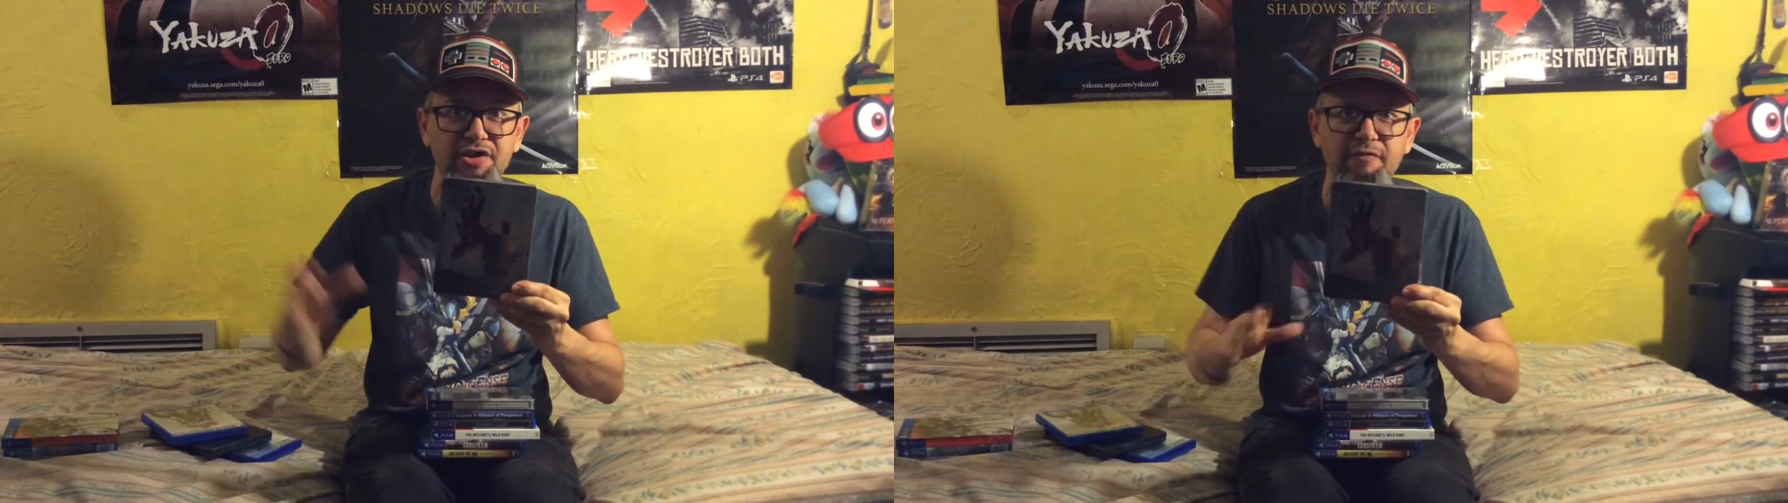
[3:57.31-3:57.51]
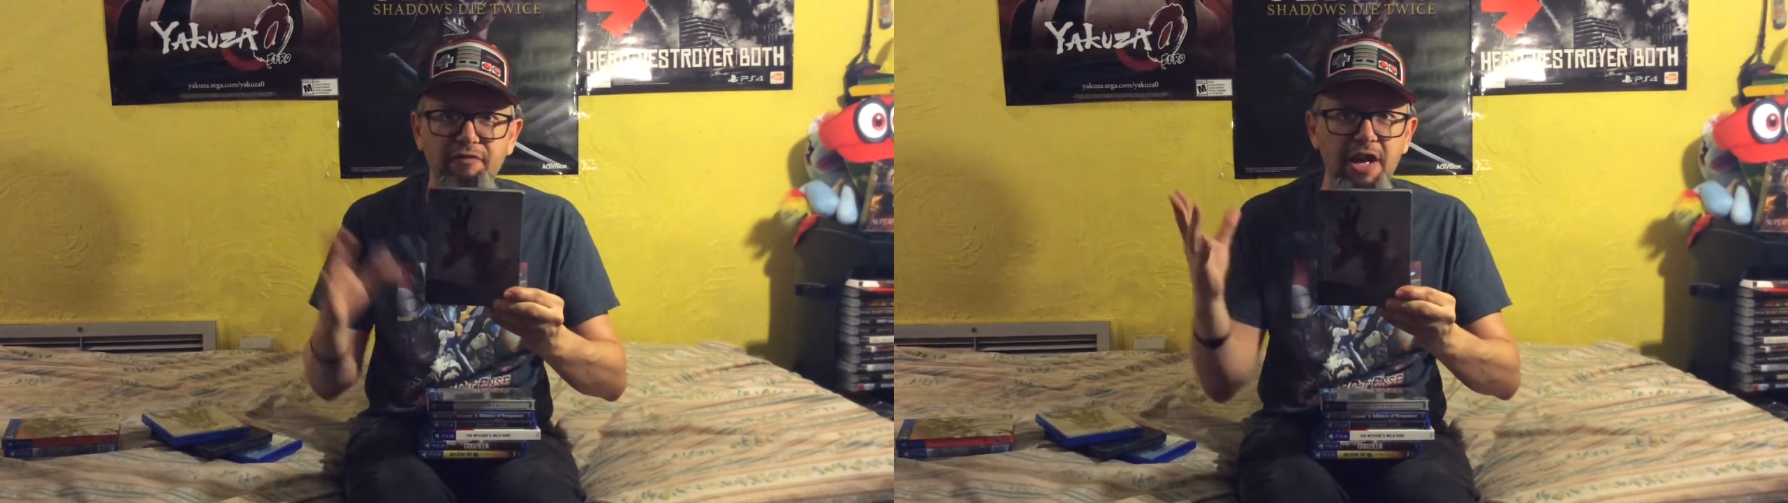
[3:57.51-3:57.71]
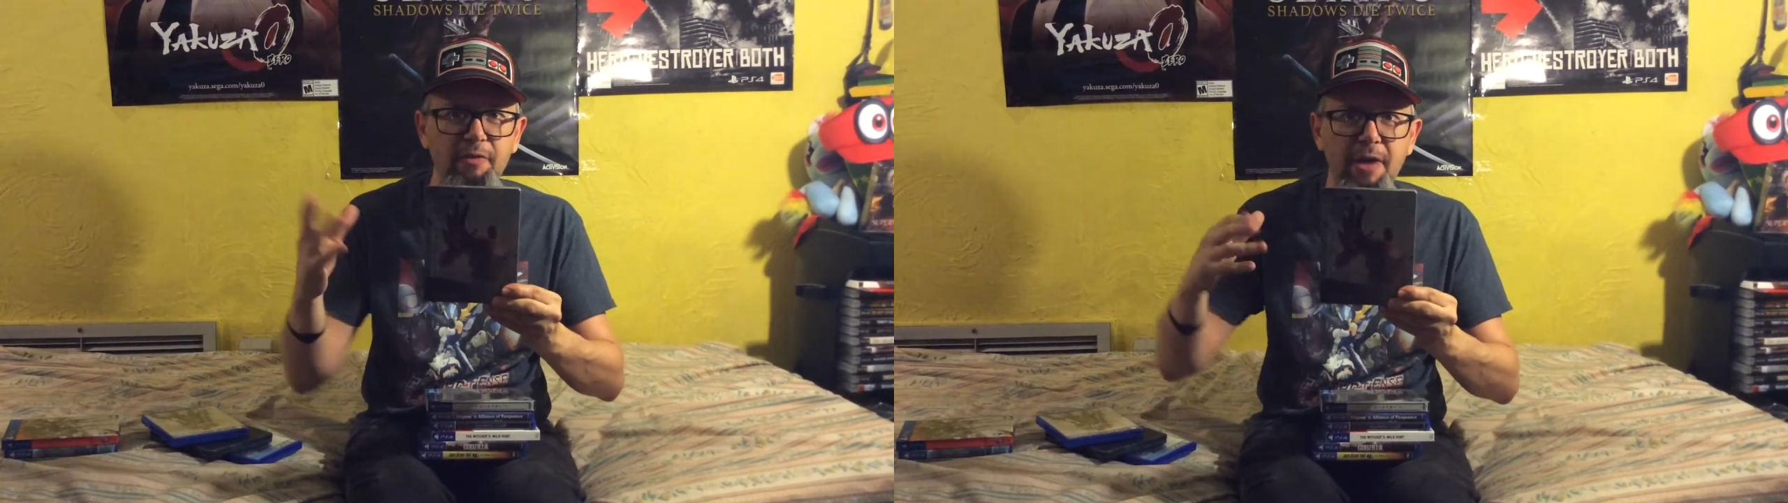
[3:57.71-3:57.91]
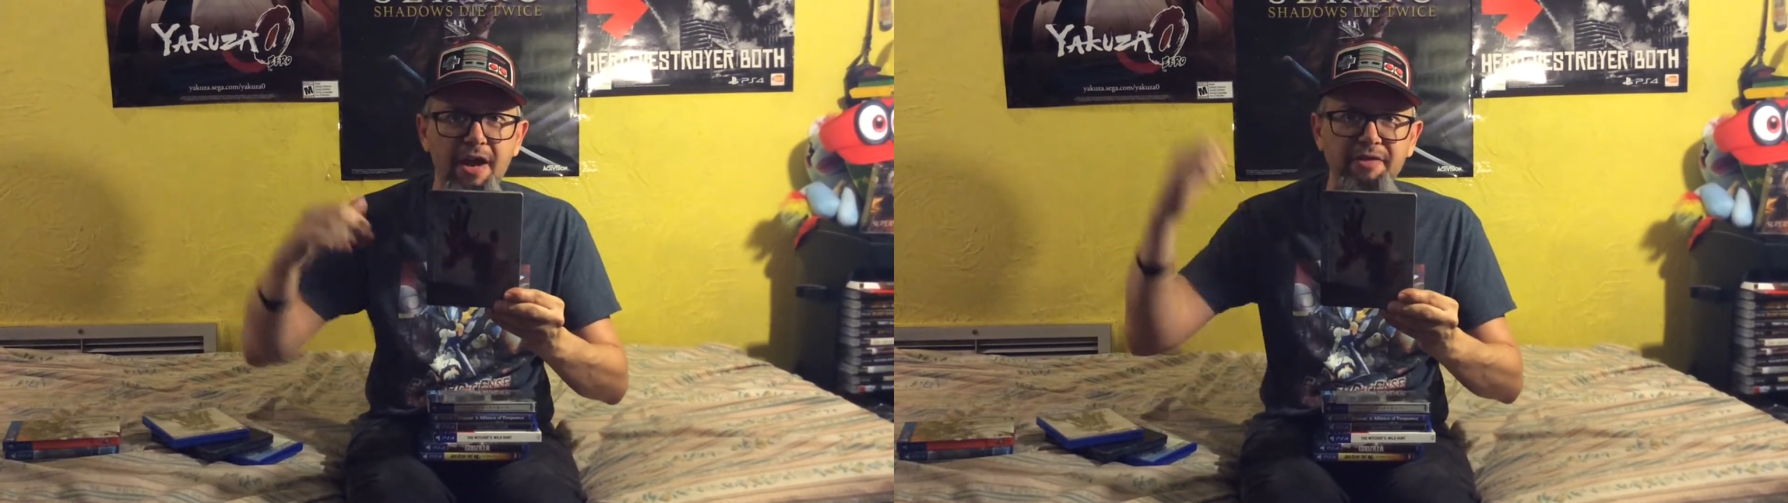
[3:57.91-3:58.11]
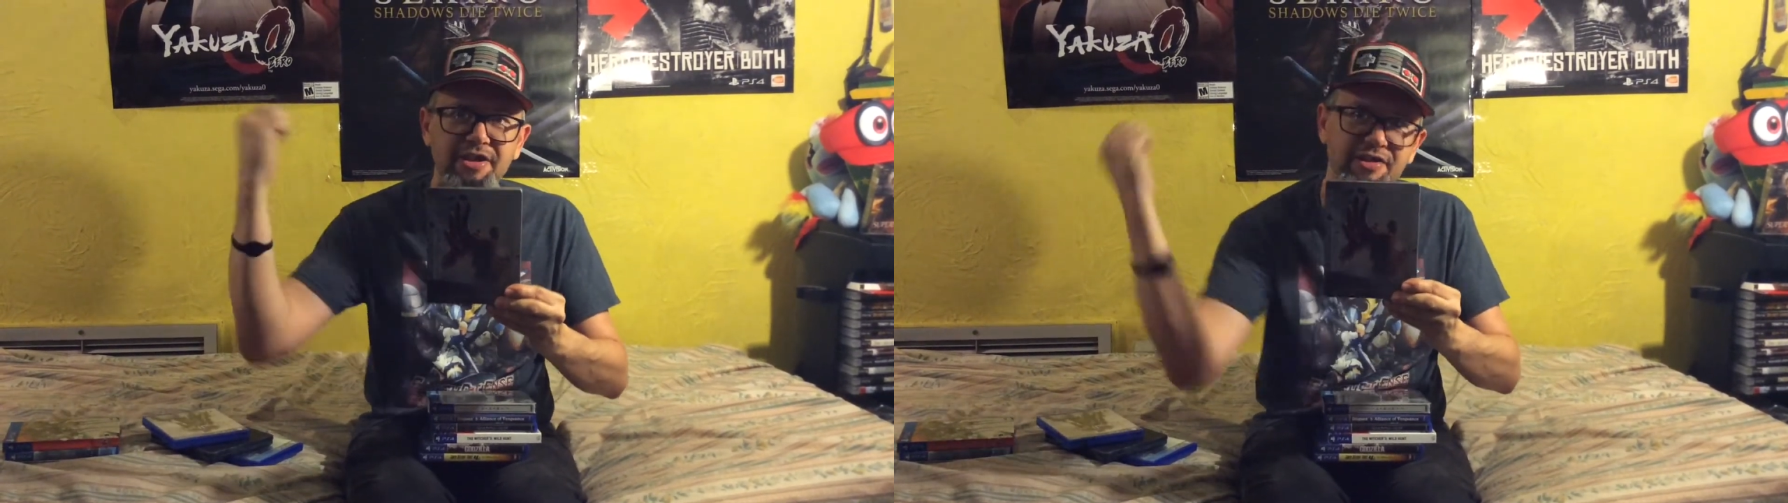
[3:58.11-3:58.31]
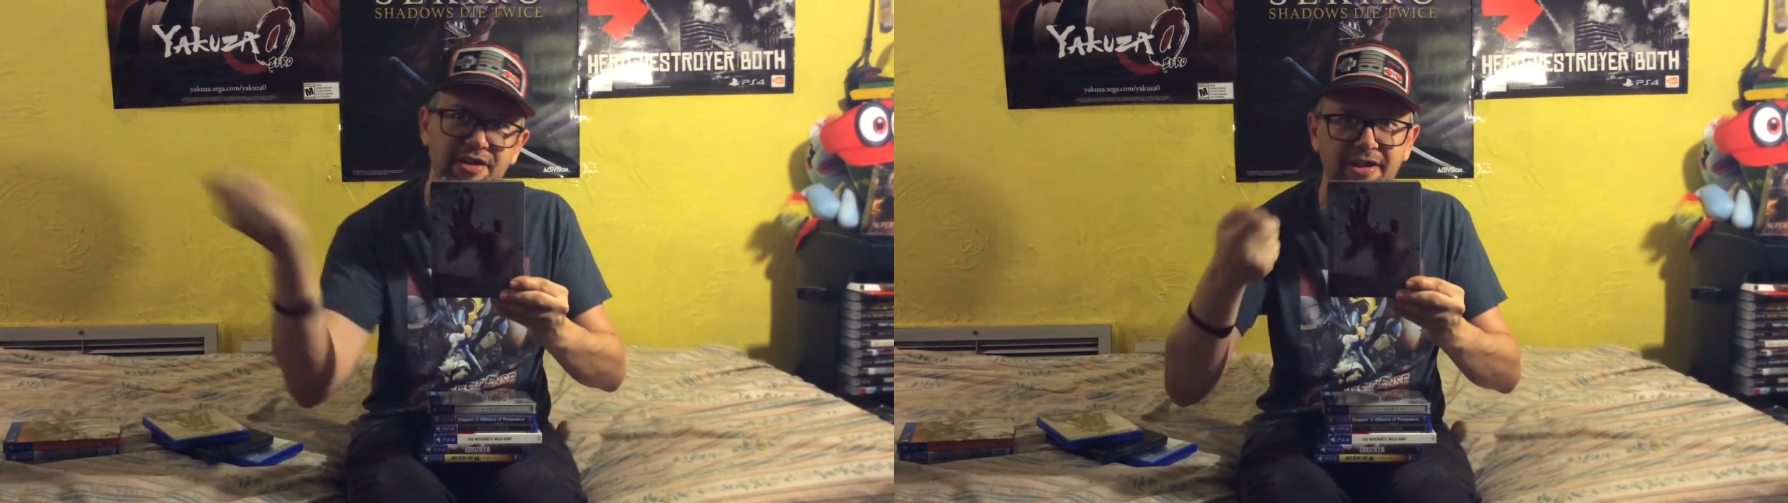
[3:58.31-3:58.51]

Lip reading: You fly around. You